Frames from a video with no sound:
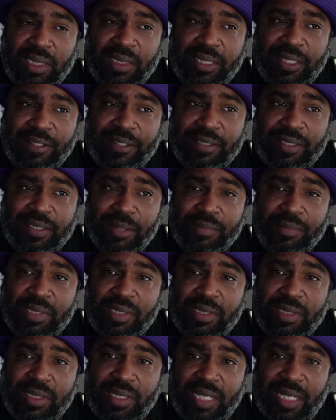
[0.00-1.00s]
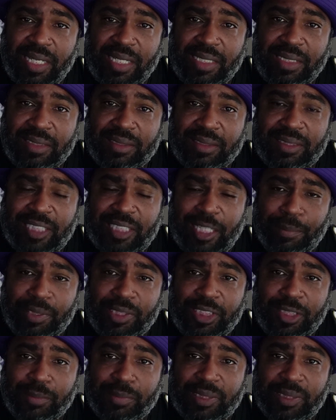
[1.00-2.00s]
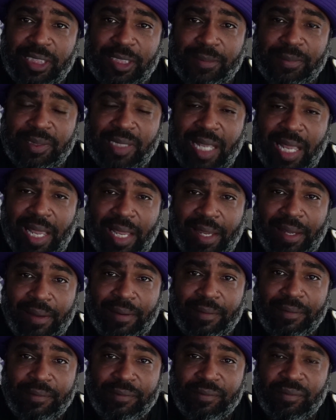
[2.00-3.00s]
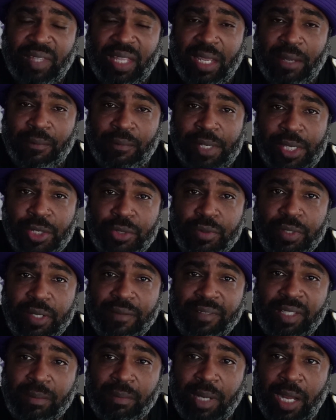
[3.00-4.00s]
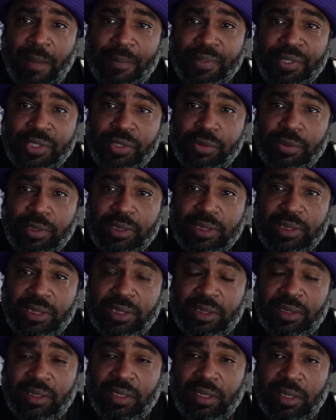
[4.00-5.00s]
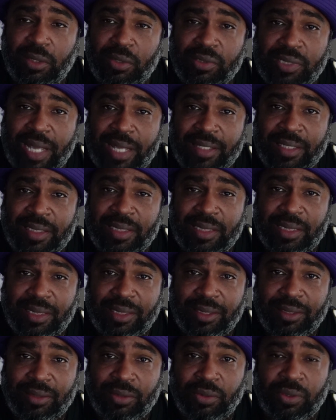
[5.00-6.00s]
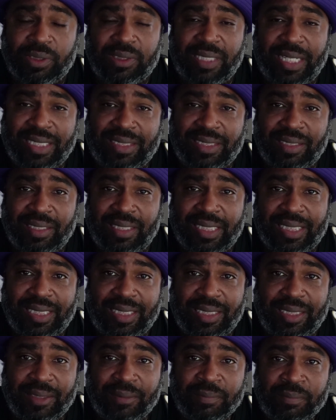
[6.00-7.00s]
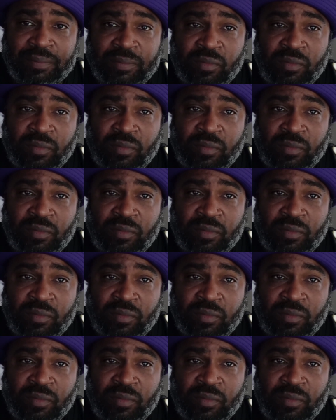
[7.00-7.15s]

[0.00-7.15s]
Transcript: there's some things championship teams have, and when you give them an opportunity to close out a deal or take the lead